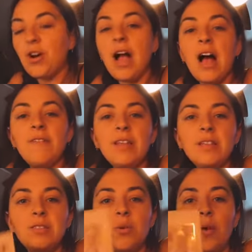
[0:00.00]
You're having
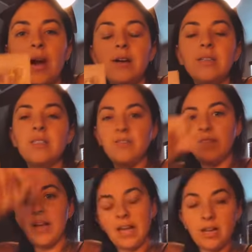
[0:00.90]
this awareness of
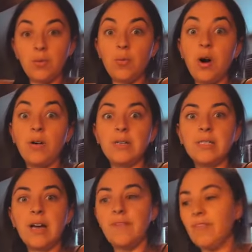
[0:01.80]
like, whoa,
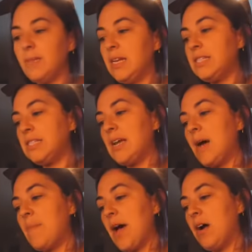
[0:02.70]
it's time for me to
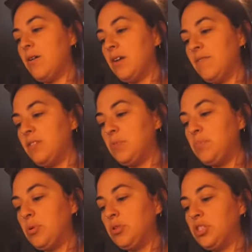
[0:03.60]
snap out of this
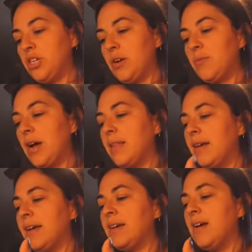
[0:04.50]
bullshit, right?
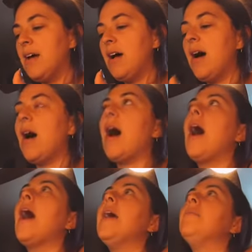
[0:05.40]
Like
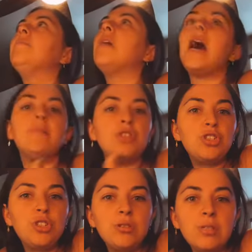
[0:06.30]
I'm
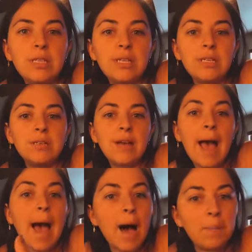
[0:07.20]
choosing
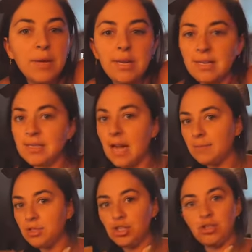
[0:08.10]
happiness.
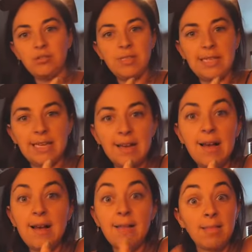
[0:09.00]
I'm choosing
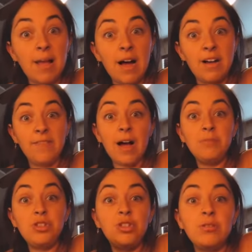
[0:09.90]
love.
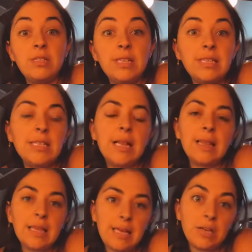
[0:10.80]
I'm choosing to
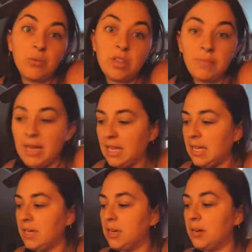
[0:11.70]
lead with my
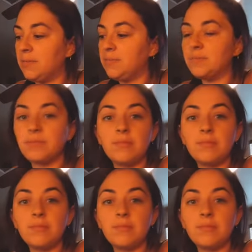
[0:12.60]
ego.